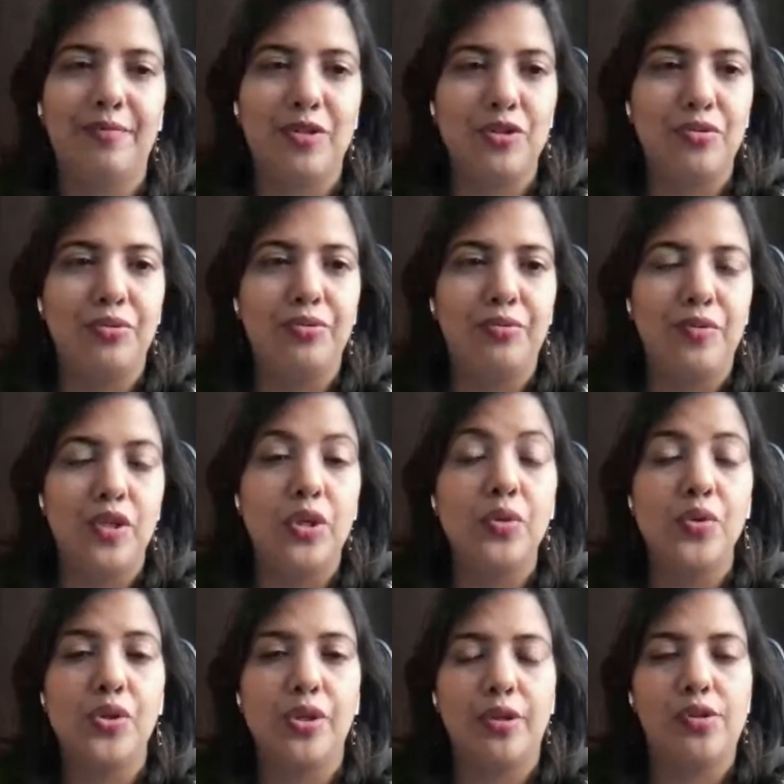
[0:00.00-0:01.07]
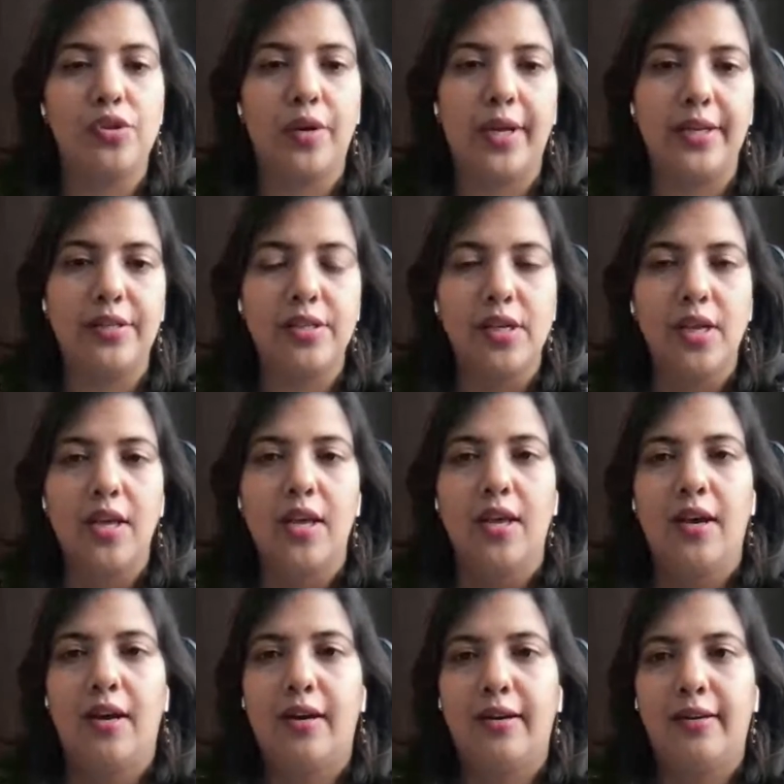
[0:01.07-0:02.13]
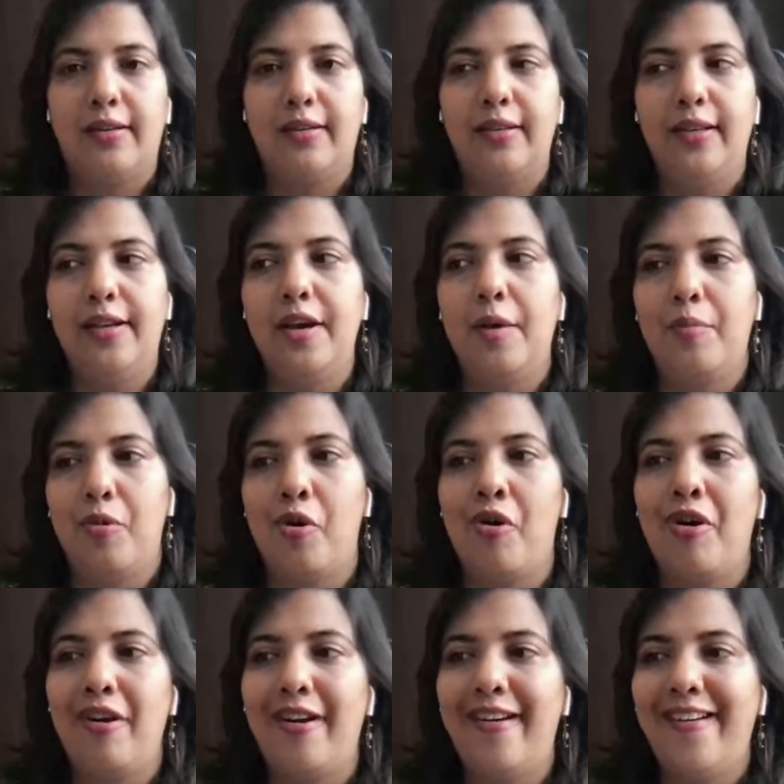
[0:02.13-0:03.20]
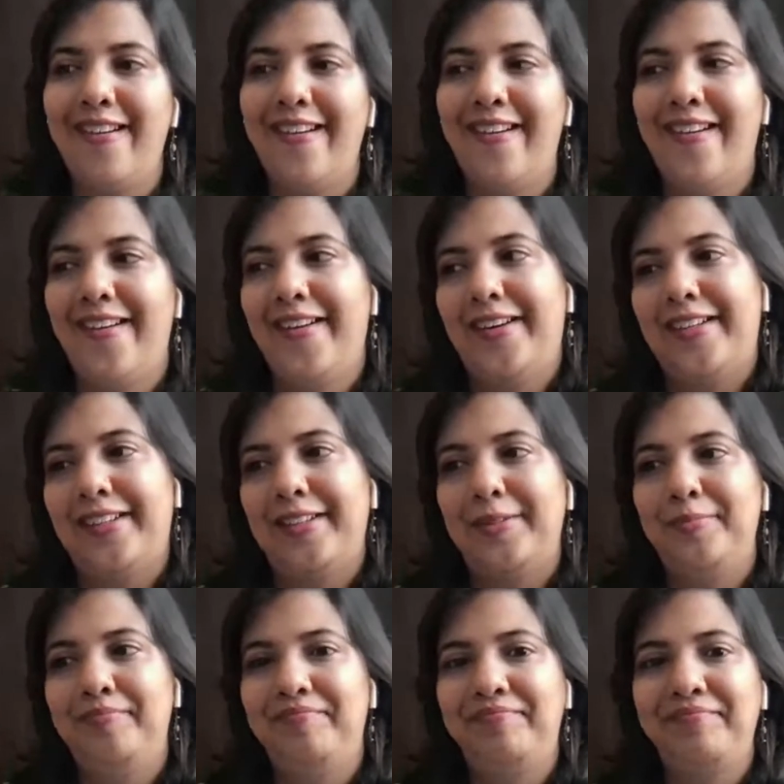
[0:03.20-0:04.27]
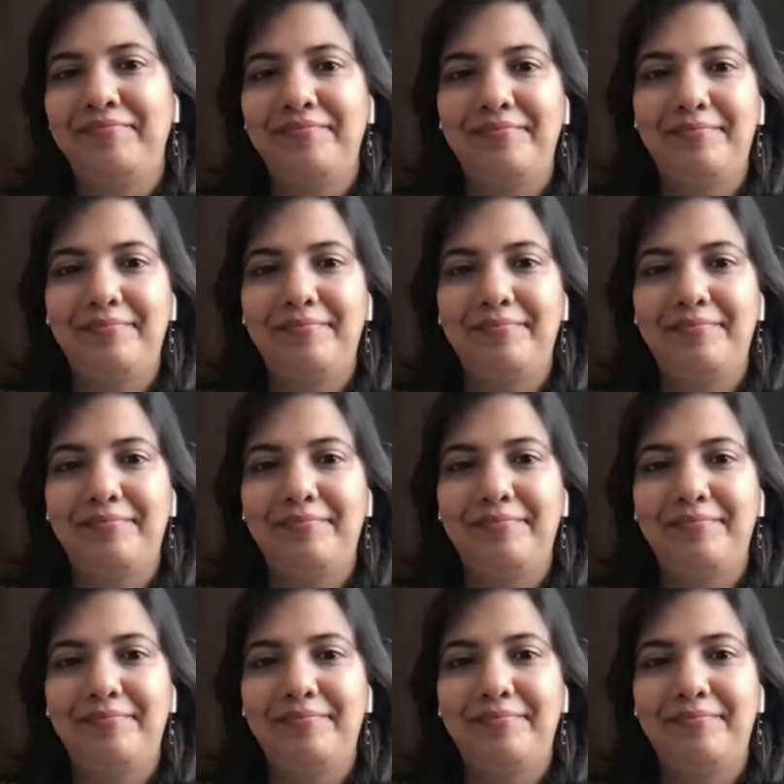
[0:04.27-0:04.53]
to use your joint in a more um,